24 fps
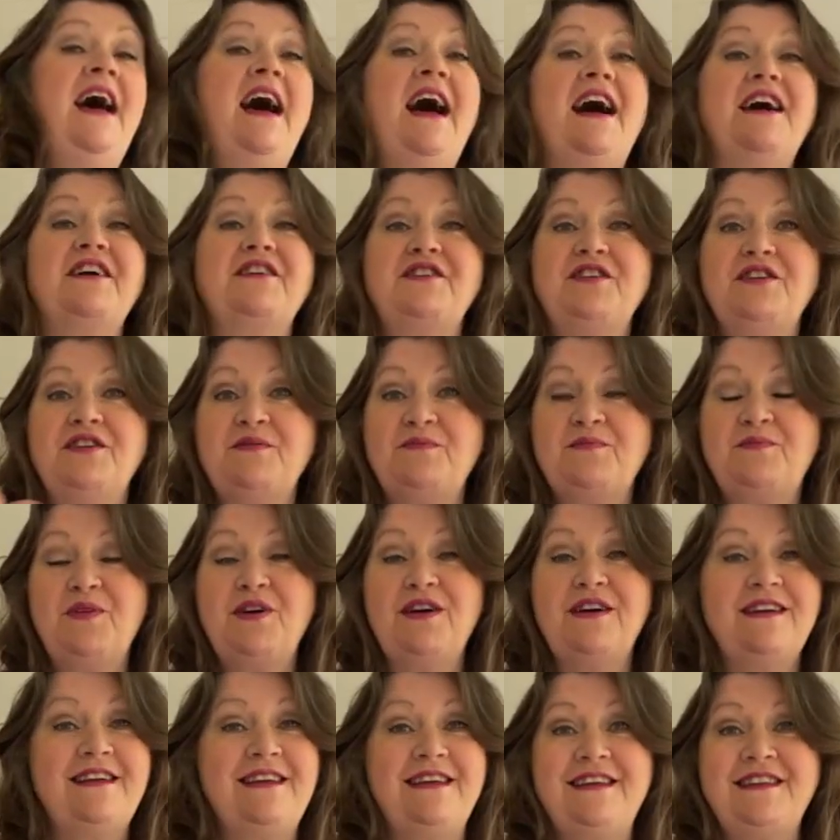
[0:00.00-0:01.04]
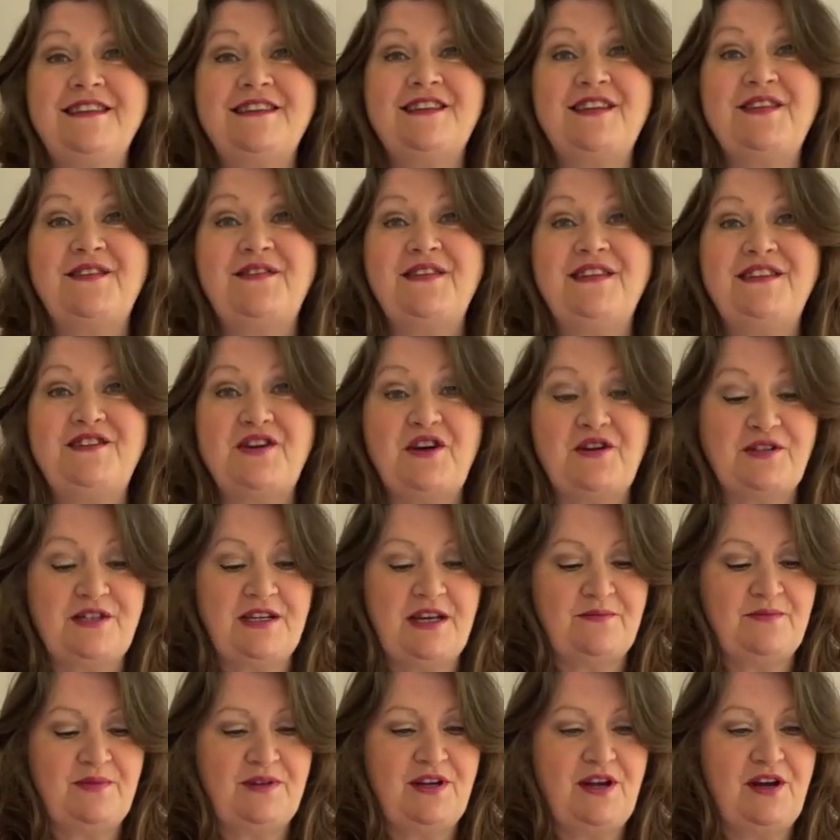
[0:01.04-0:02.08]
I can put a link to the video
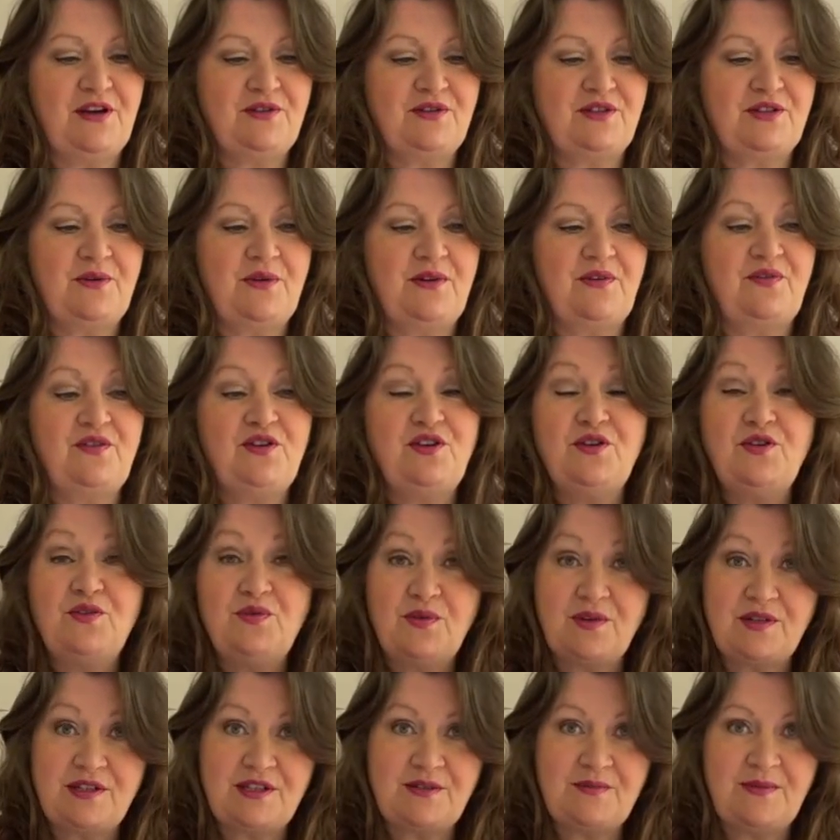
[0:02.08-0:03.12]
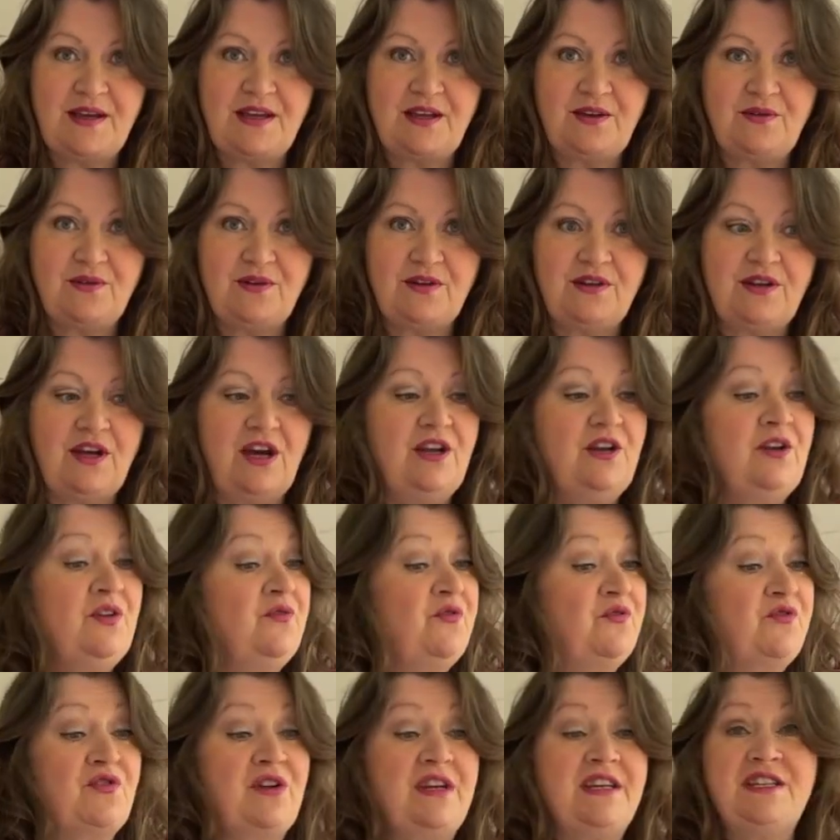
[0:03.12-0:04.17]
down below, so if you want to make one, and
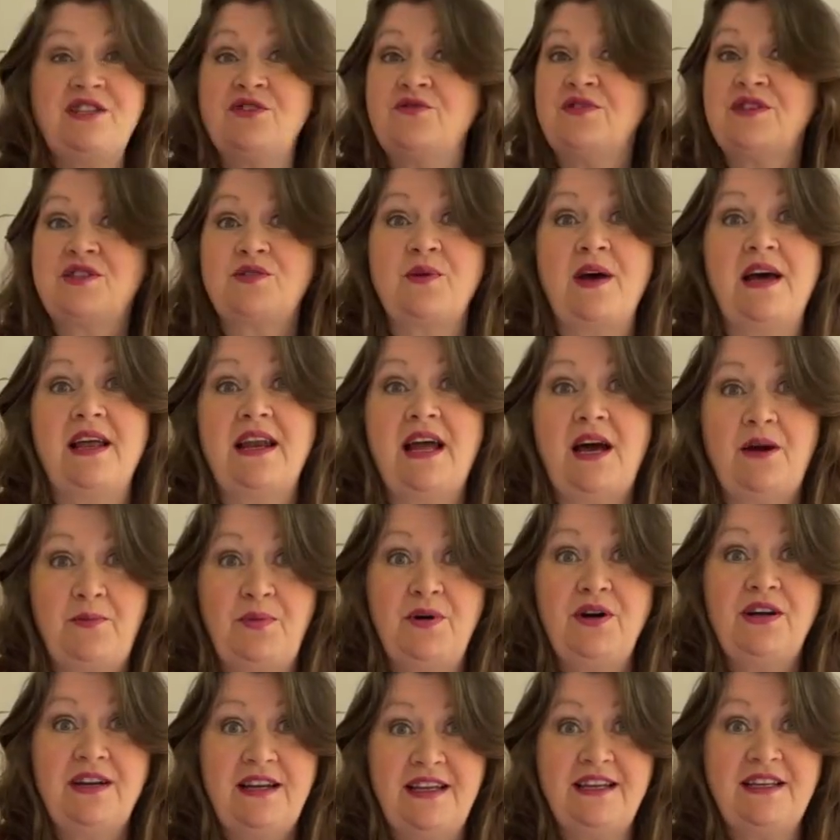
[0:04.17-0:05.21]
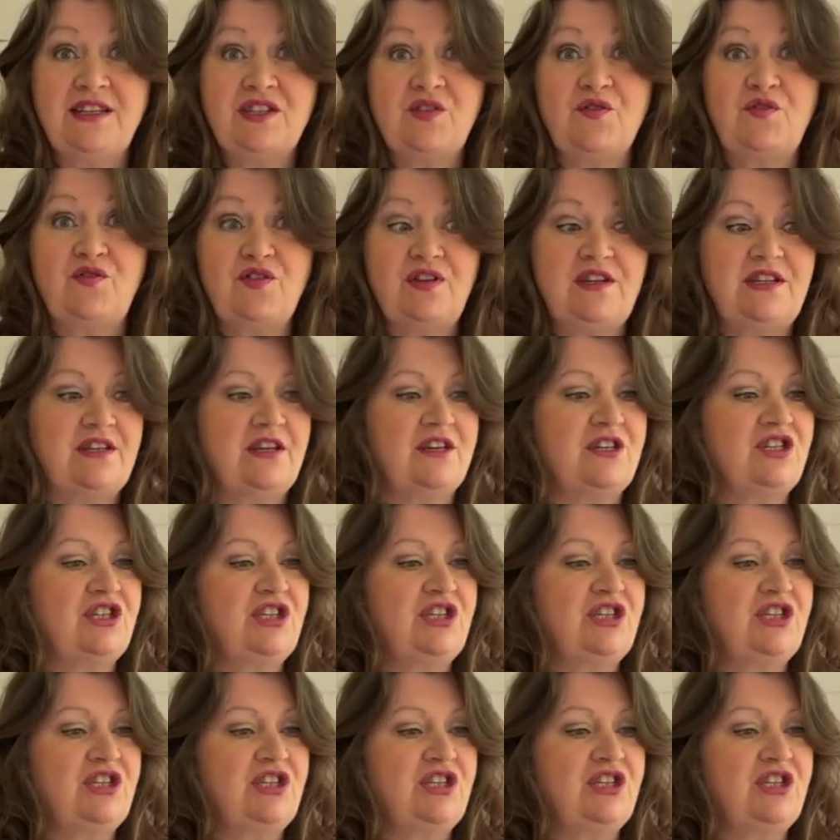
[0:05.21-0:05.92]
then Frida as well, I'll put a link to Frida.